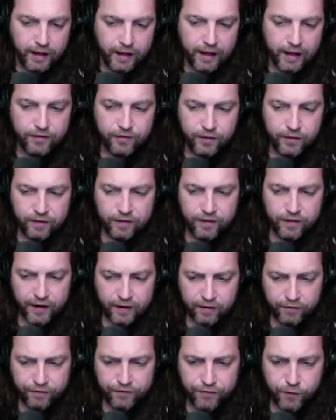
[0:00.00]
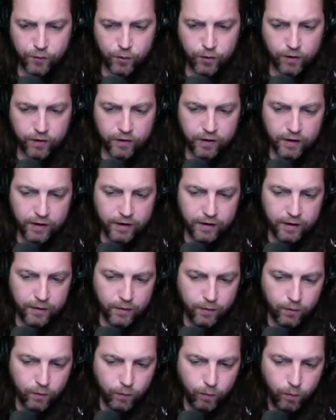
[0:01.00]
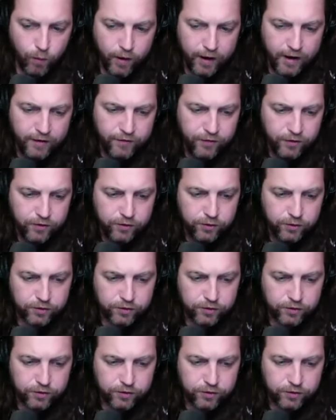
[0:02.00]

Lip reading: and then therefore whatever you're